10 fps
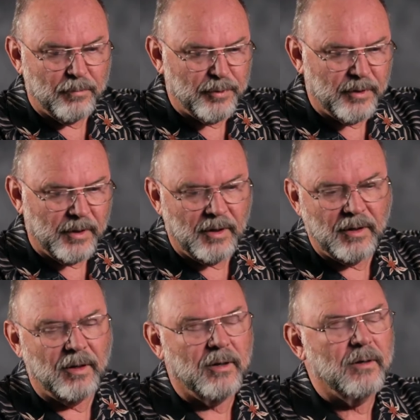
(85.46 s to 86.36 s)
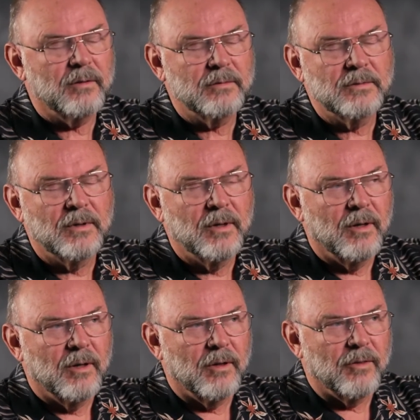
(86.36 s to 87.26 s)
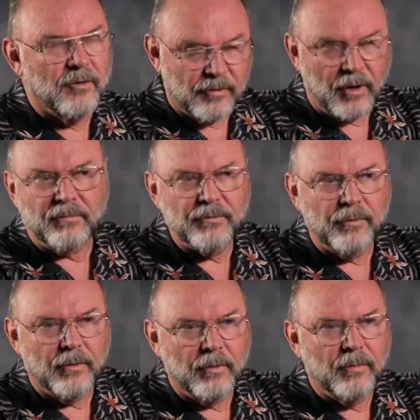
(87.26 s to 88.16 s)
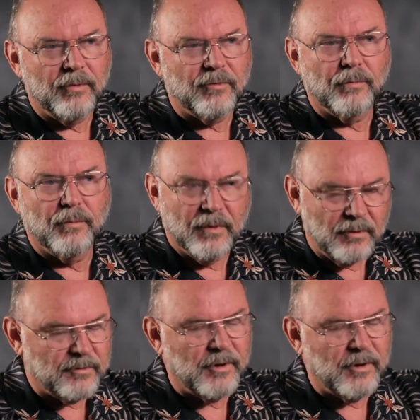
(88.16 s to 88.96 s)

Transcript: and planning the shop floor was a real